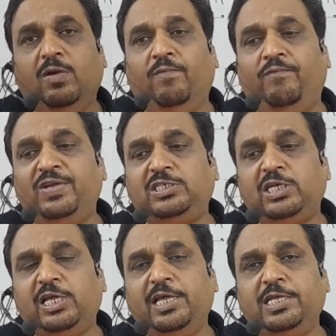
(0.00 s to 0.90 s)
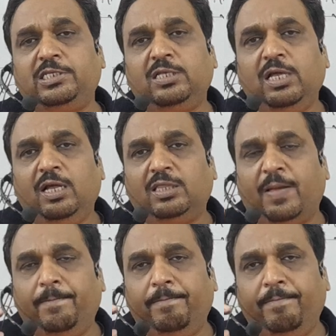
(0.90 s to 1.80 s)
Which is the
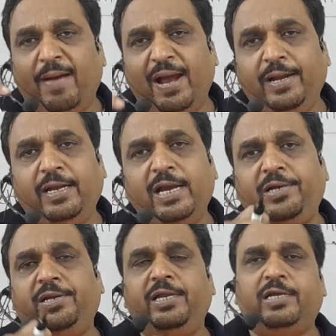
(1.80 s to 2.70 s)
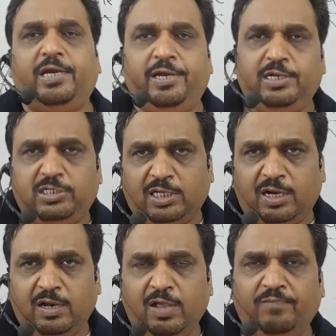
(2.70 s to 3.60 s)
mandatory
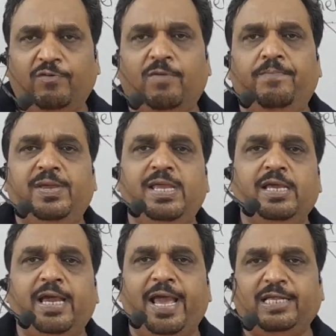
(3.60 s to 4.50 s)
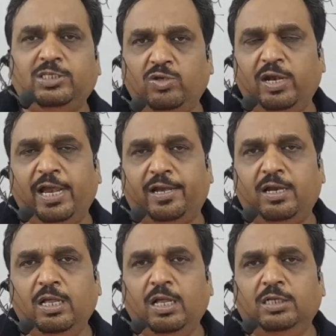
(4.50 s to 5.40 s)
condition for being a sonnet?
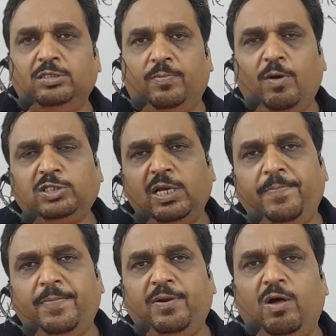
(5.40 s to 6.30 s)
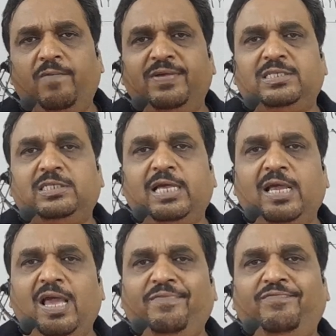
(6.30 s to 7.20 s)
So mostly people always
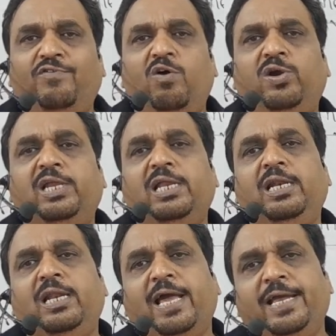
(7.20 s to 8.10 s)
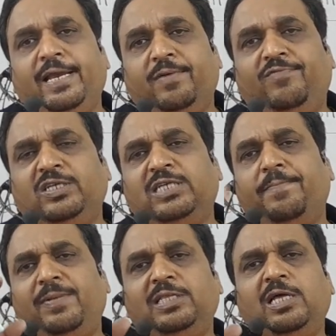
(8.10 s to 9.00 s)
say a 14-line. For
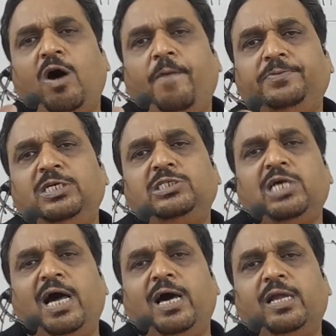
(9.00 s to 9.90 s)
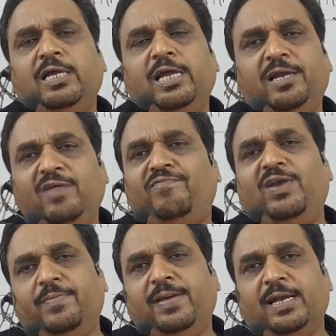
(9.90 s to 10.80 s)
example, the options are in
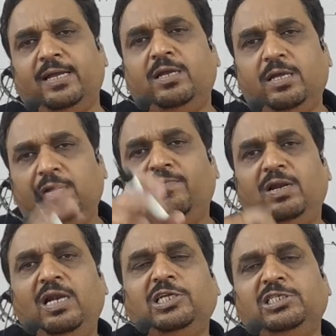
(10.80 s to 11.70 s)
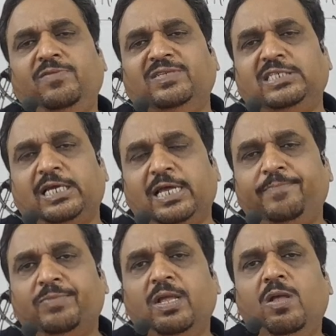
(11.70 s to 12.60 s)
different manner. Listen once
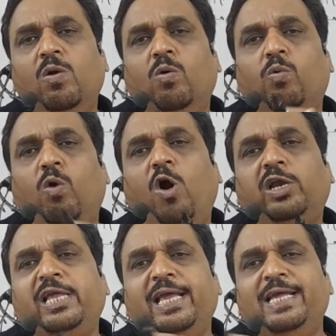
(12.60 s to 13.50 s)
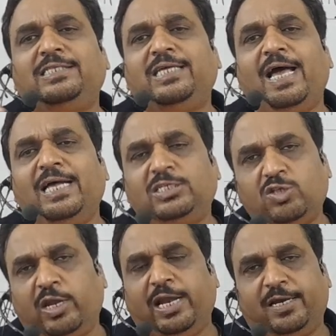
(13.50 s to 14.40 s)
again. What is a
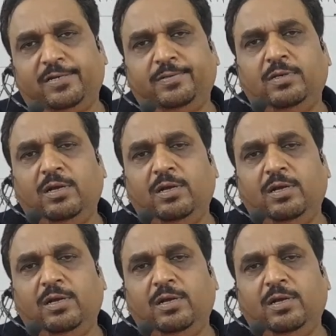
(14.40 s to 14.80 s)
sonnet?